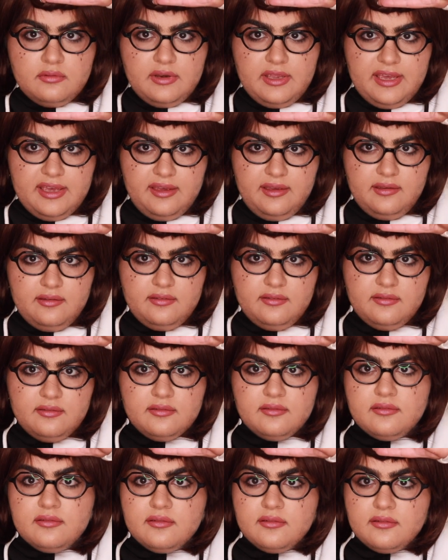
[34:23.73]
Eh?
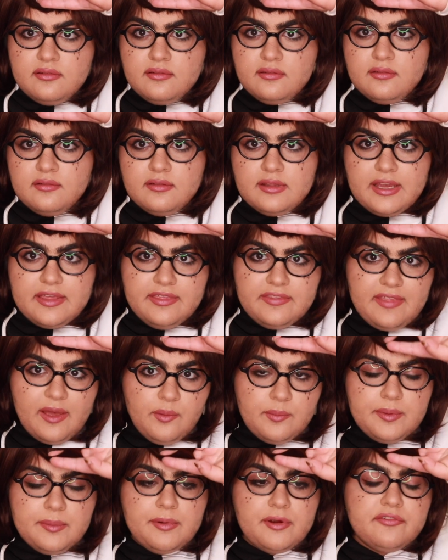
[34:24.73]
I think that
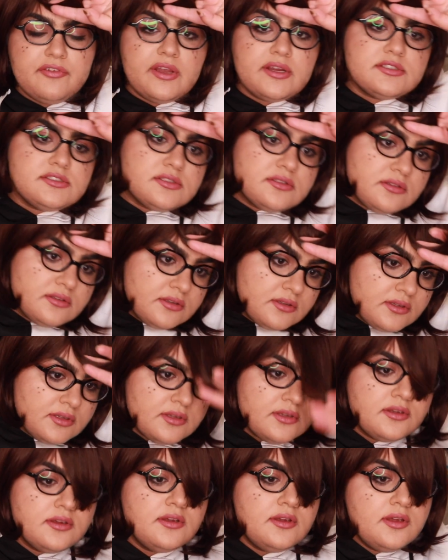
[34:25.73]
would be perfect.
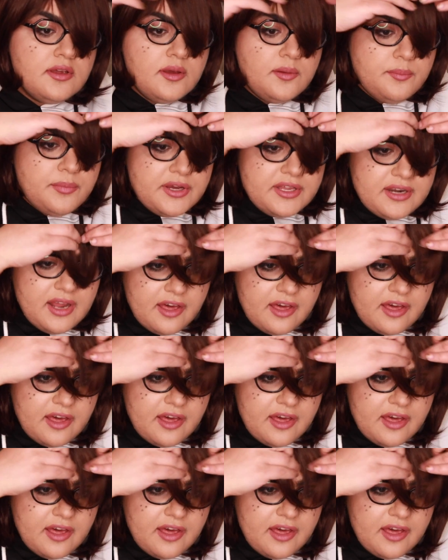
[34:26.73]
But